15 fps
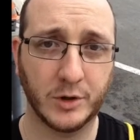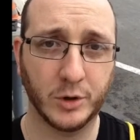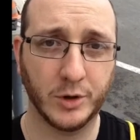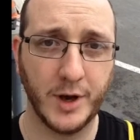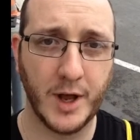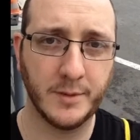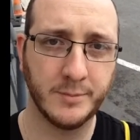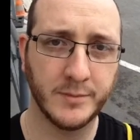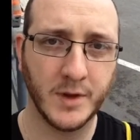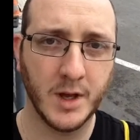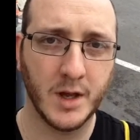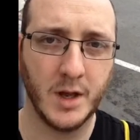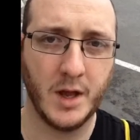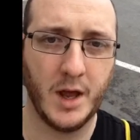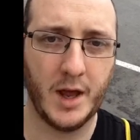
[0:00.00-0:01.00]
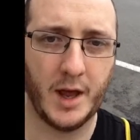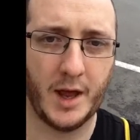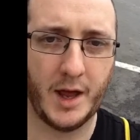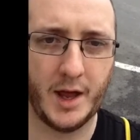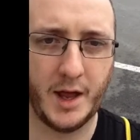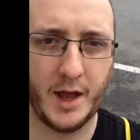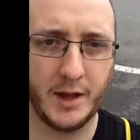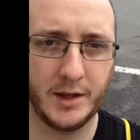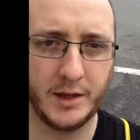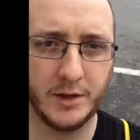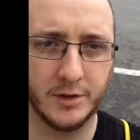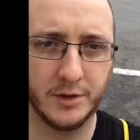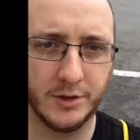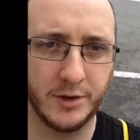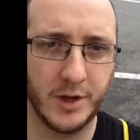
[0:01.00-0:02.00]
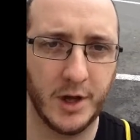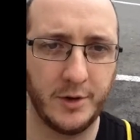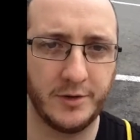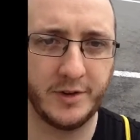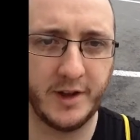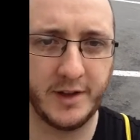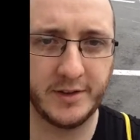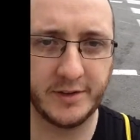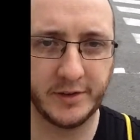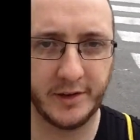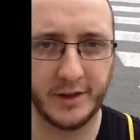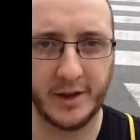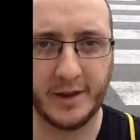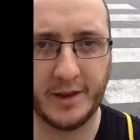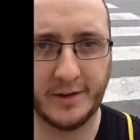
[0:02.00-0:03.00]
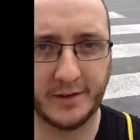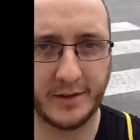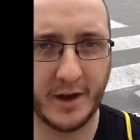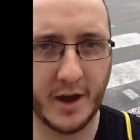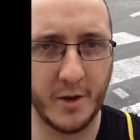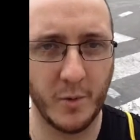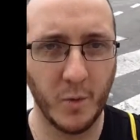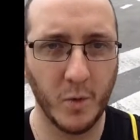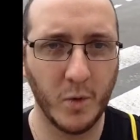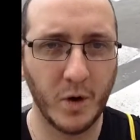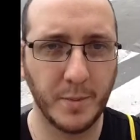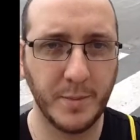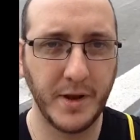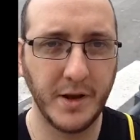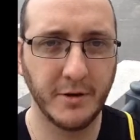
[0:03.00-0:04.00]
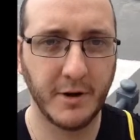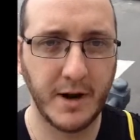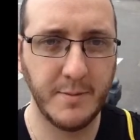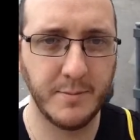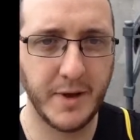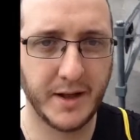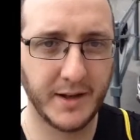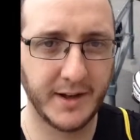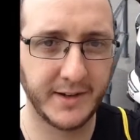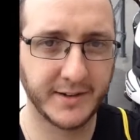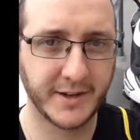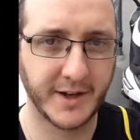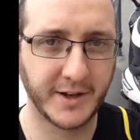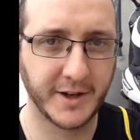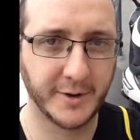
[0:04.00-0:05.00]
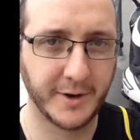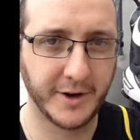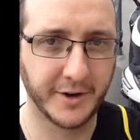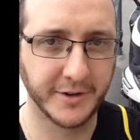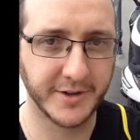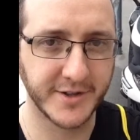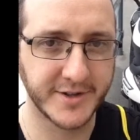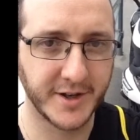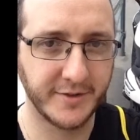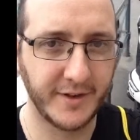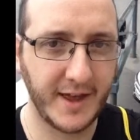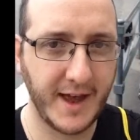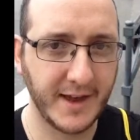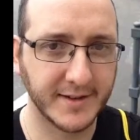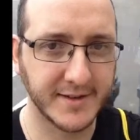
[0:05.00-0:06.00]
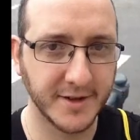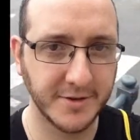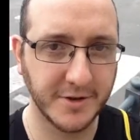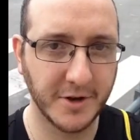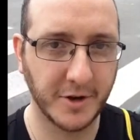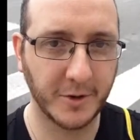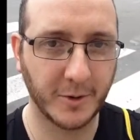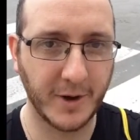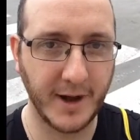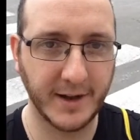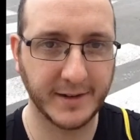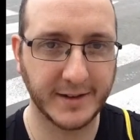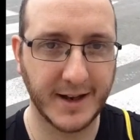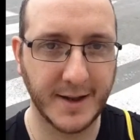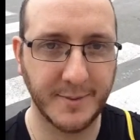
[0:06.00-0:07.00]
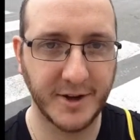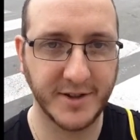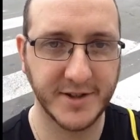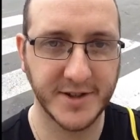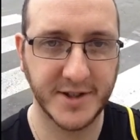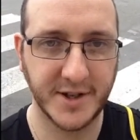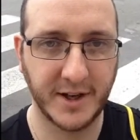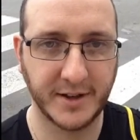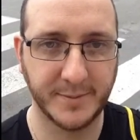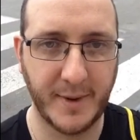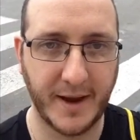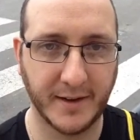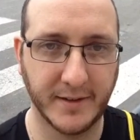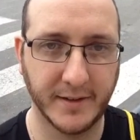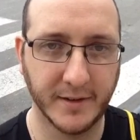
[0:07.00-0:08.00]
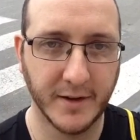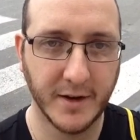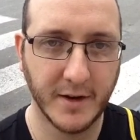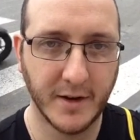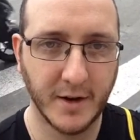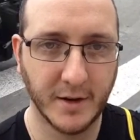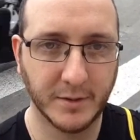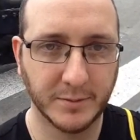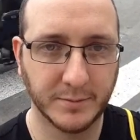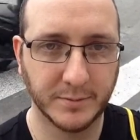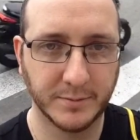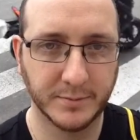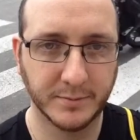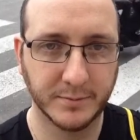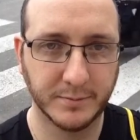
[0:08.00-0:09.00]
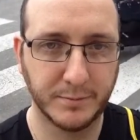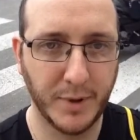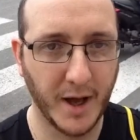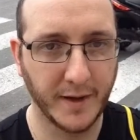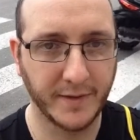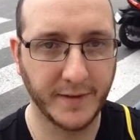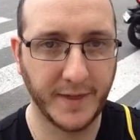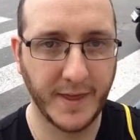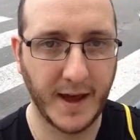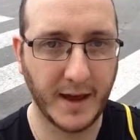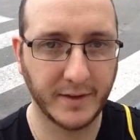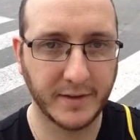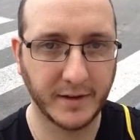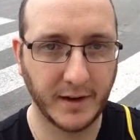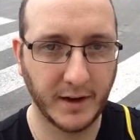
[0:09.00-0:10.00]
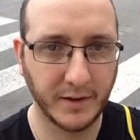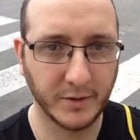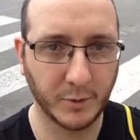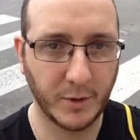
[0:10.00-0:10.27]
Corner. You'll notice that there's a whopping great building site going on just over there, so not quite as glamorous as you'd expect. But that is